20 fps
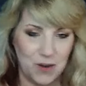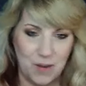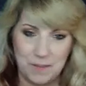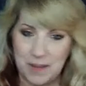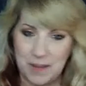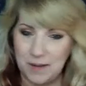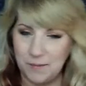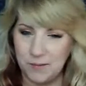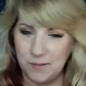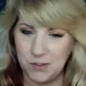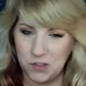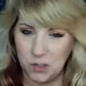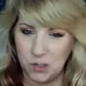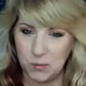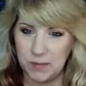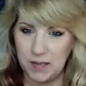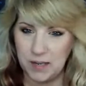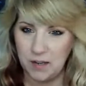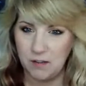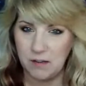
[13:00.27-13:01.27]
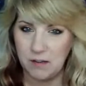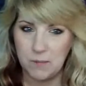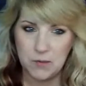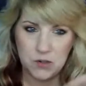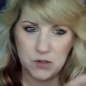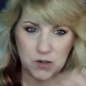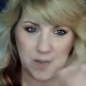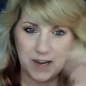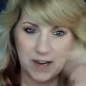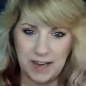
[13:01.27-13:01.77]
I'm not sure what that'll look like,
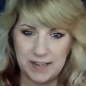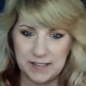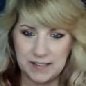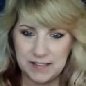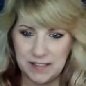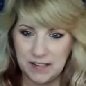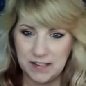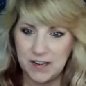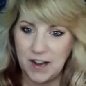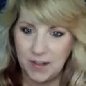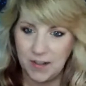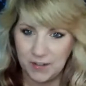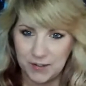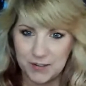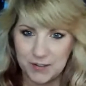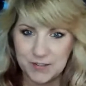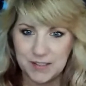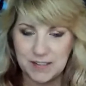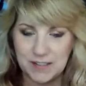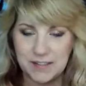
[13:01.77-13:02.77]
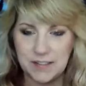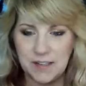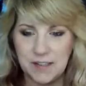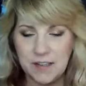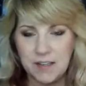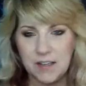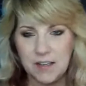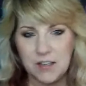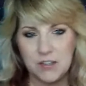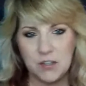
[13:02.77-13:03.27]
but you can kind of see the colors. It's
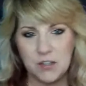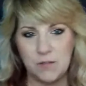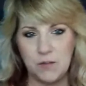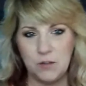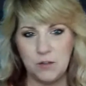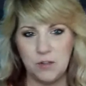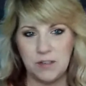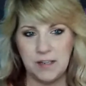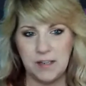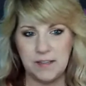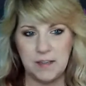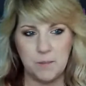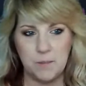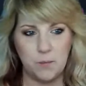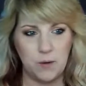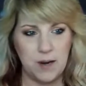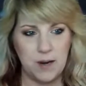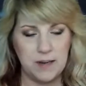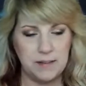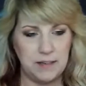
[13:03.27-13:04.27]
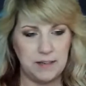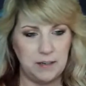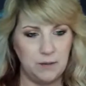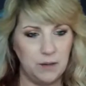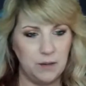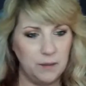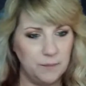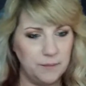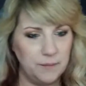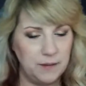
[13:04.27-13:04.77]
so if you look at the
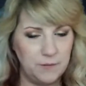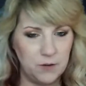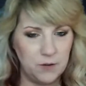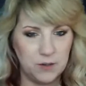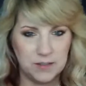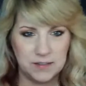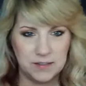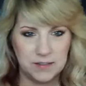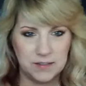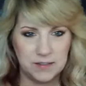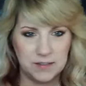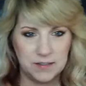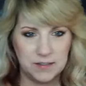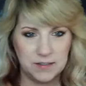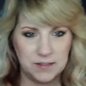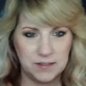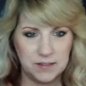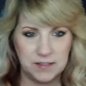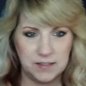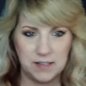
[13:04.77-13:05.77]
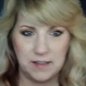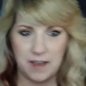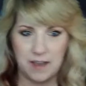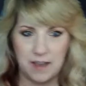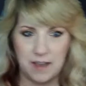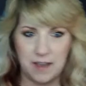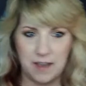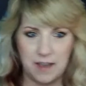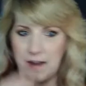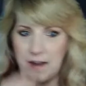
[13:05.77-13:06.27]
branding, if you could see
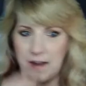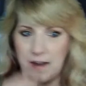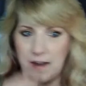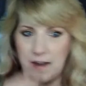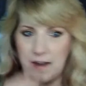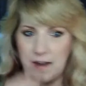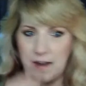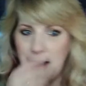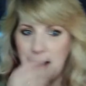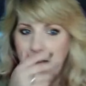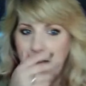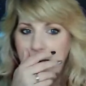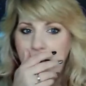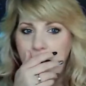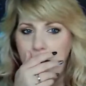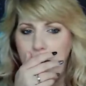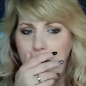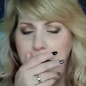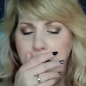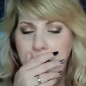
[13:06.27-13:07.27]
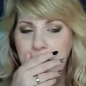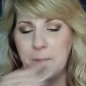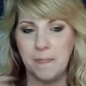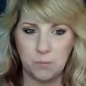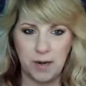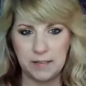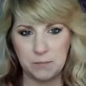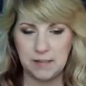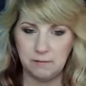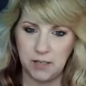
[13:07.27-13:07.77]
that,
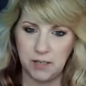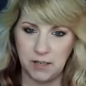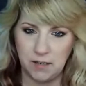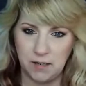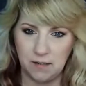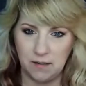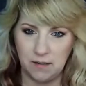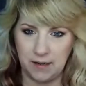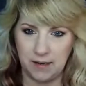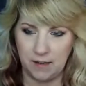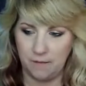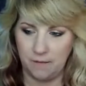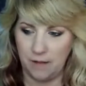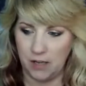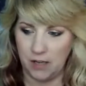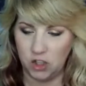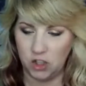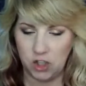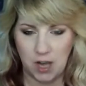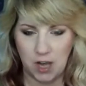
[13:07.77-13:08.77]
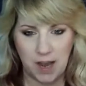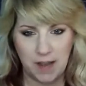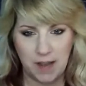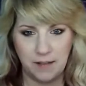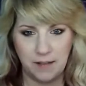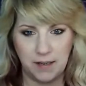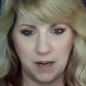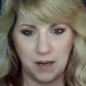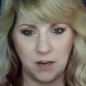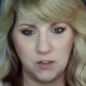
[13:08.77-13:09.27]
the branding is
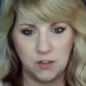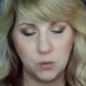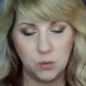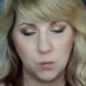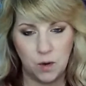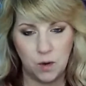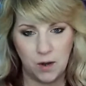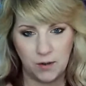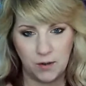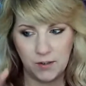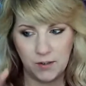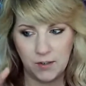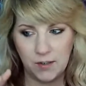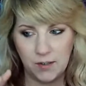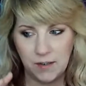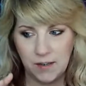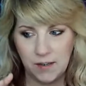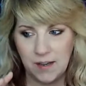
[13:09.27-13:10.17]
basically like water